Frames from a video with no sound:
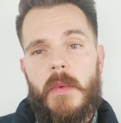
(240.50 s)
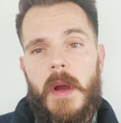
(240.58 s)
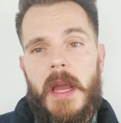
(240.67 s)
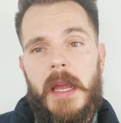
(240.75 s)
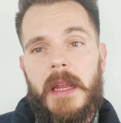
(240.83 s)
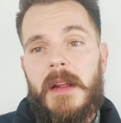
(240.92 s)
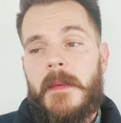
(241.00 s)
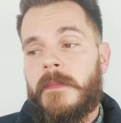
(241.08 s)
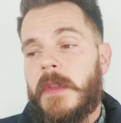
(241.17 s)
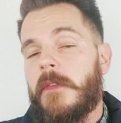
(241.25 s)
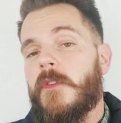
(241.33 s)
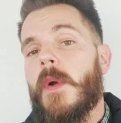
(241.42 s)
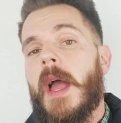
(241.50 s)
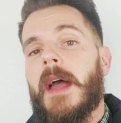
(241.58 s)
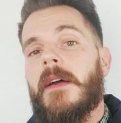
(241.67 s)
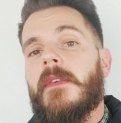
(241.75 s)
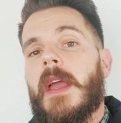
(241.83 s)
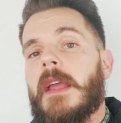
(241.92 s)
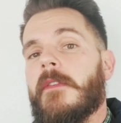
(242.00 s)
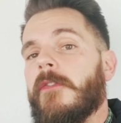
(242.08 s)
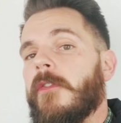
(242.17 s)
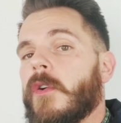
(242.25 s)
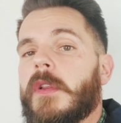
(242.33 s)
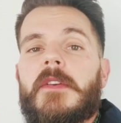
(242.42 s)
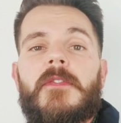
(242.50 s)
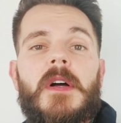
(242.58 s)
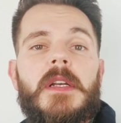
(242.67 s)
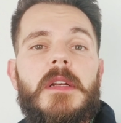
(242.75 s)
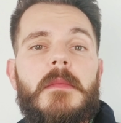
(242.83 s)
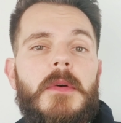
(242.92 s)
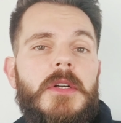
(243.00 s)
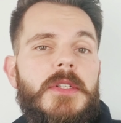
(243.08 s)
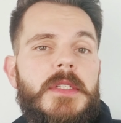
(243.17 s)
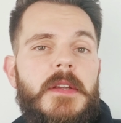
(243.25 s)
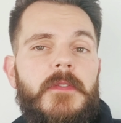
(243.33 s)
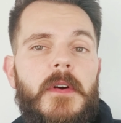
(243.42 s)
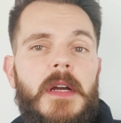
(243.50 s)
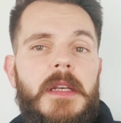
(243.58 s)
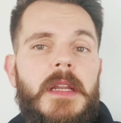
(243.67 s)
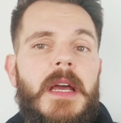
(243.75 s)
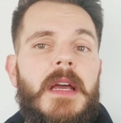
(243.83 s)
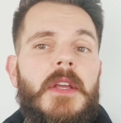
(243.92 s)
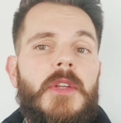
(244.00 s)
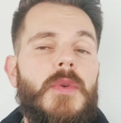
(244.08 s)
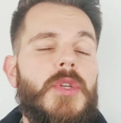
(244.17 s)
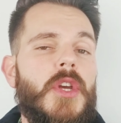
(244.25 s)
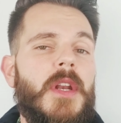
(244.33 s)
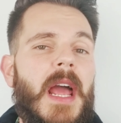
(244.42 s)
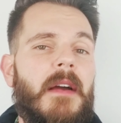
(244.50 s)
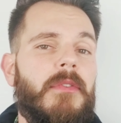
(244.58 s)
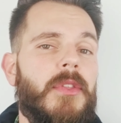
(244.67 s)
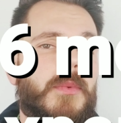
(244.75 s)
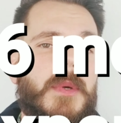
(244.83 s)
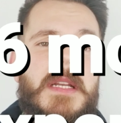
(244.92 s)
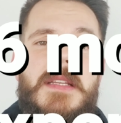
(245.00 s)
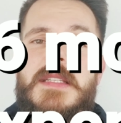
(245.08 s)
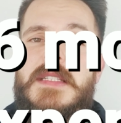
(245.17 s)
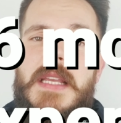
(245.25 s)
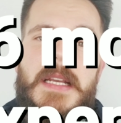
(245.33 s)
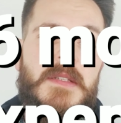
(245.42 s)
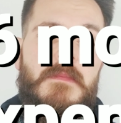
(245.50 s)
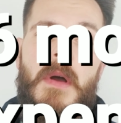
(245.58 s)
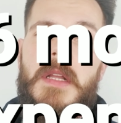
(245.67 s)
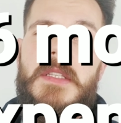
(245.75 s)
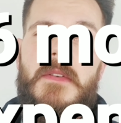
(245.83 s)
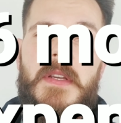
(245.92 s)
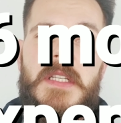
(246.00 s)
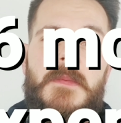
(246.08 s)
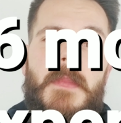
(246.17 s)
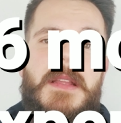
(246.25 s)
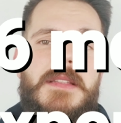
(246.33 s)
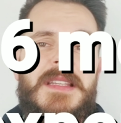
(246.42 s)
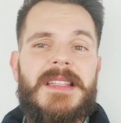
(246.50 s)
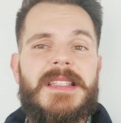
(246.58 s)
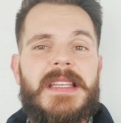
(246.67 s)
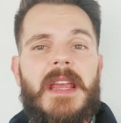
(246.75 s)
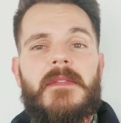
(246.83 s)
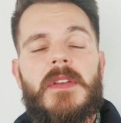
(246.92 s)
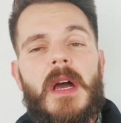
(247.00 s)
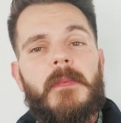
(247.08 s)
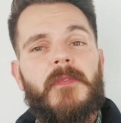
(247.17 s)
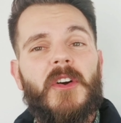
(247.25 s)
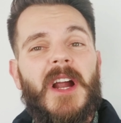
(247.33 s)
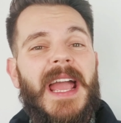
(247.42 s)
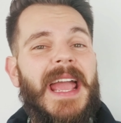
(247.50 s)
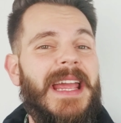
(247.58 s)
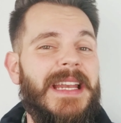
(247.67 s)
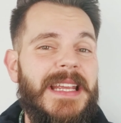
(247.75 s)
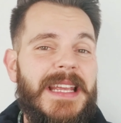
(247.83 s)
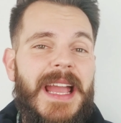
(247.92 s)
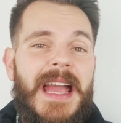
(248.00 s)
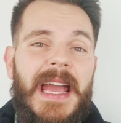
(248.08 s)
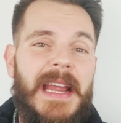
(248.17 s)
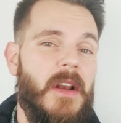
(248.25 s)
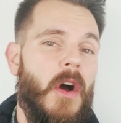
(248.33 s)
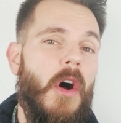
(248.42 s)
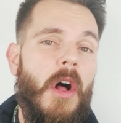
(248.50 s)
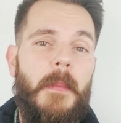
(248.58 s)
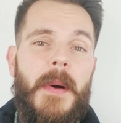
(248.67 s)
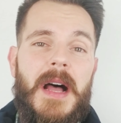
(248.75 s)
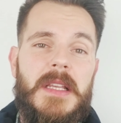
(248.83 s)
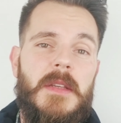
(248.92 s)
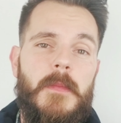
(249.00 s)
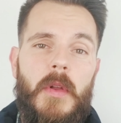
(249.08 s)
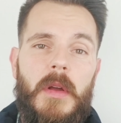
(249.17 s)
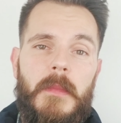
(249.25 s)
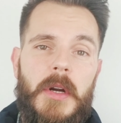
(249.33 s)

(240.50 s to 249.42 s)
away. If you have a fully funded emergency fund, you should have three to six months of expenses saved up for any and all possible